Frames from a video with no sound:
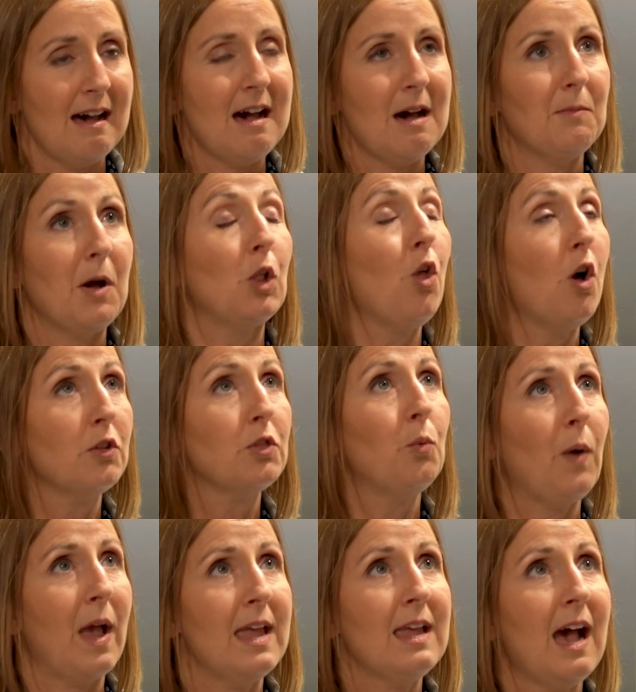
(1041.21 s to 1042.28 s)
Along
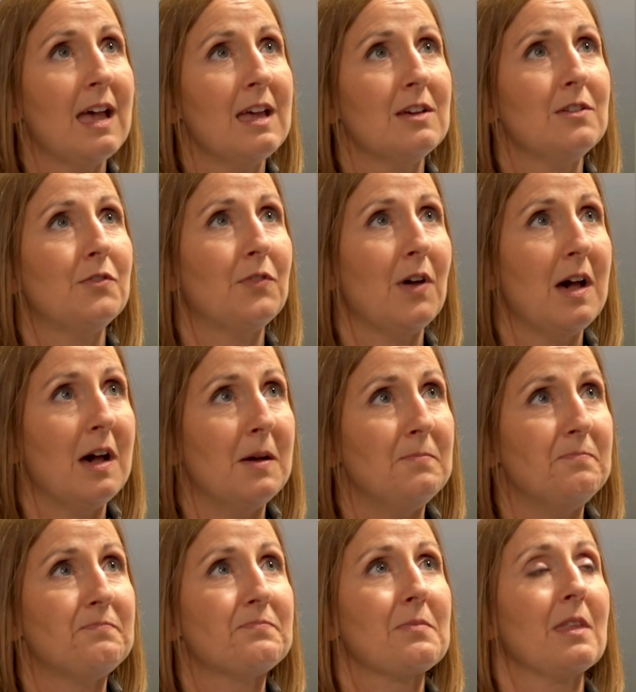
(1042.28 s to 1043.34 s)
the way, I have
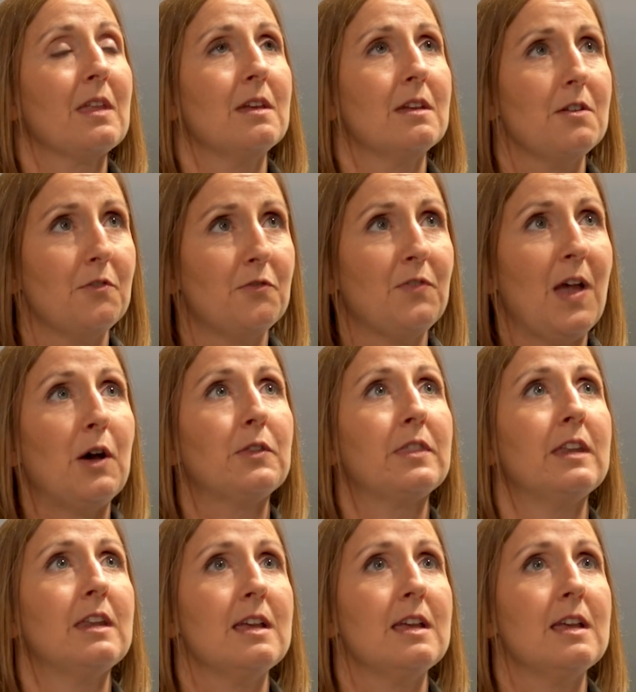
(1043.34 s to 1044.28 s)
found